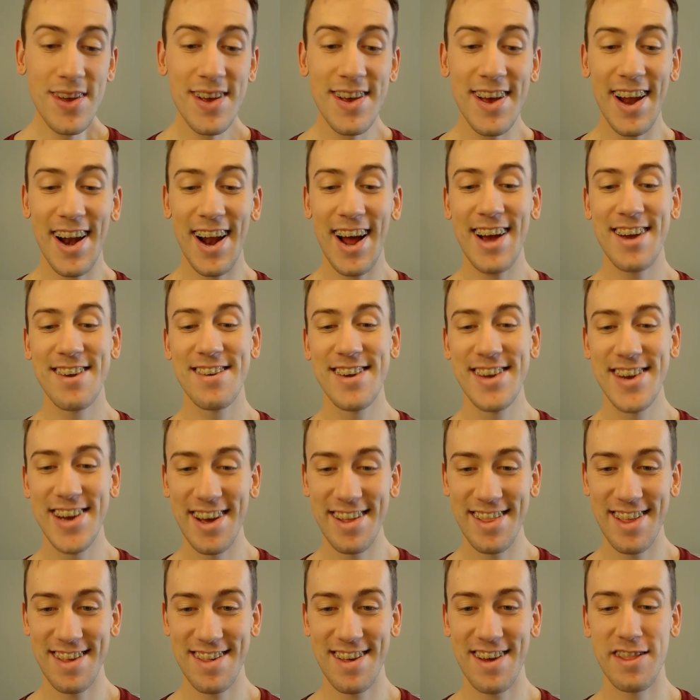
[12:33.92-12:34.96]
And I actually
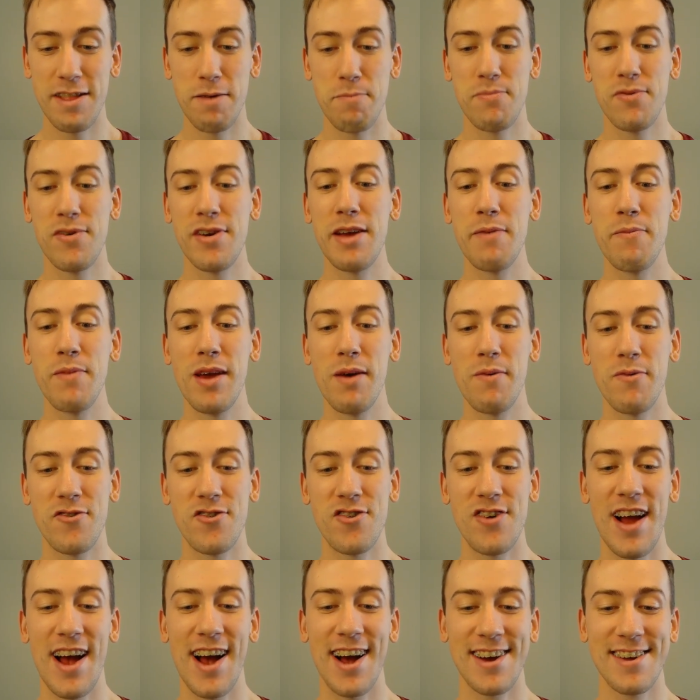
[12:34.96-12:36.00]
did this on the premium
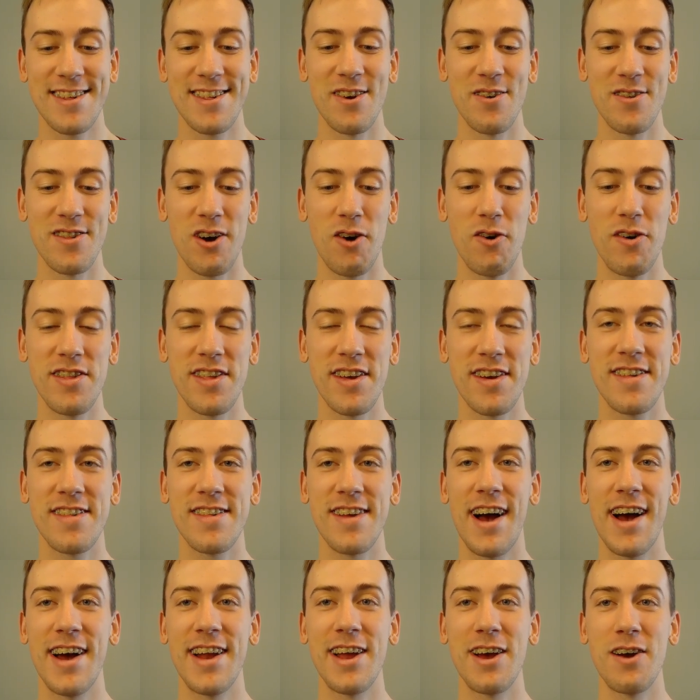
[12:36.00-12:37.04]
track, so it's always
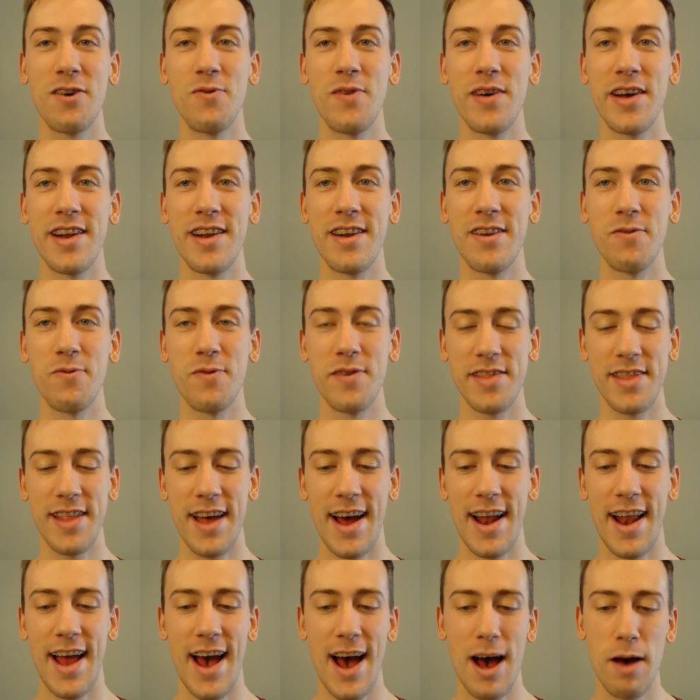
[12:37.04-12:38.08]
exciting when
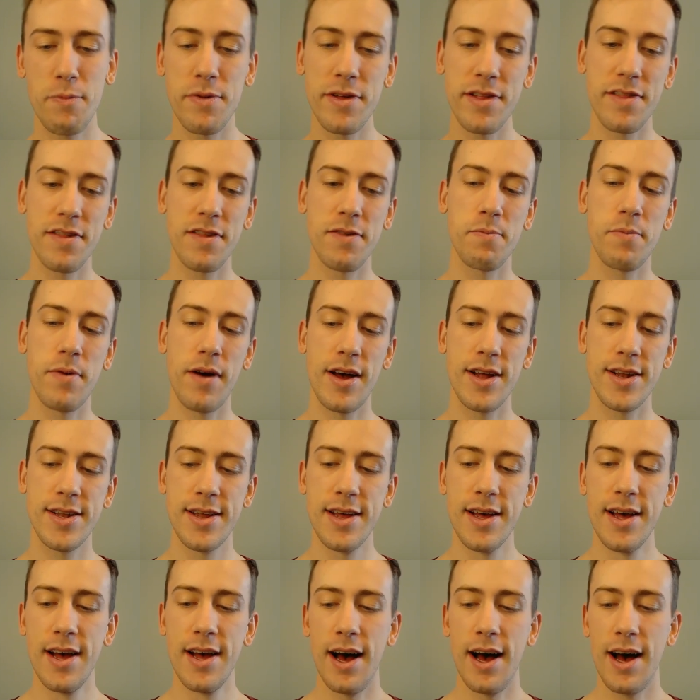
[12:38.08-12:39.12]
that happens. But
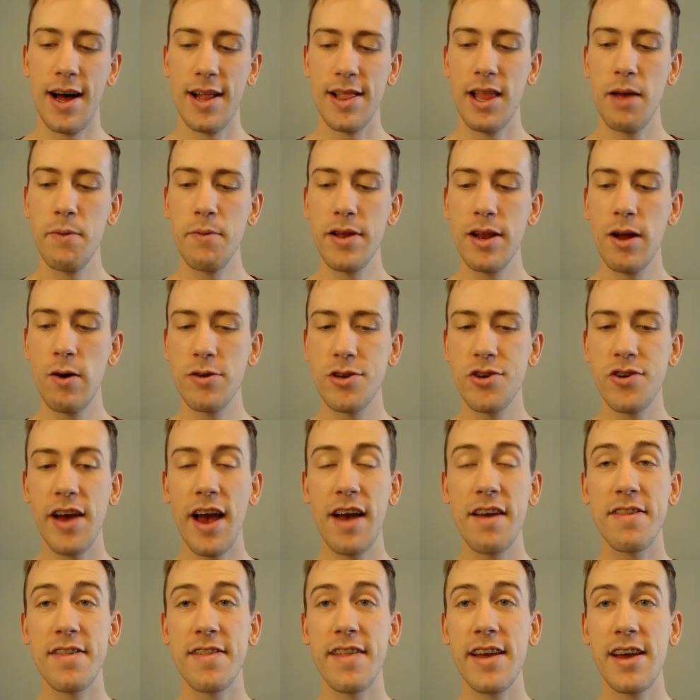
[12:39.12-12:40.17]
let me know what you
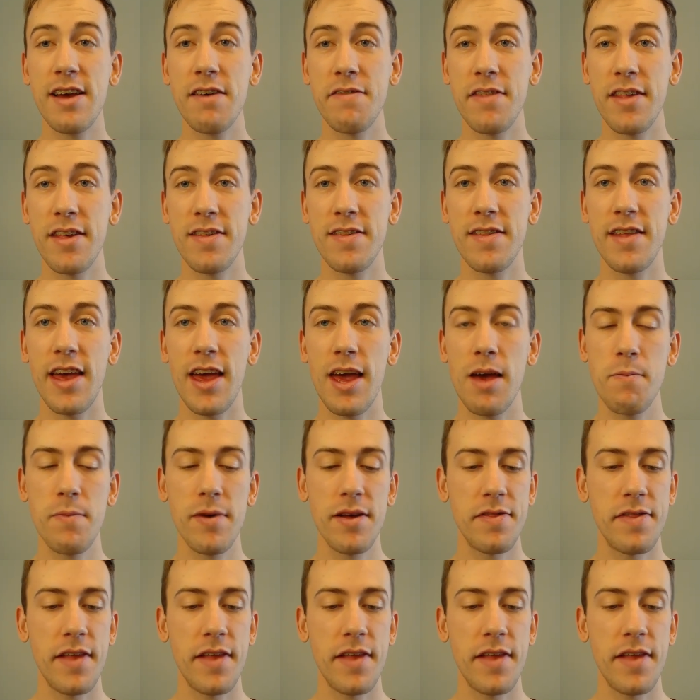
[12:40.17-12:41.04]
guys think of this team.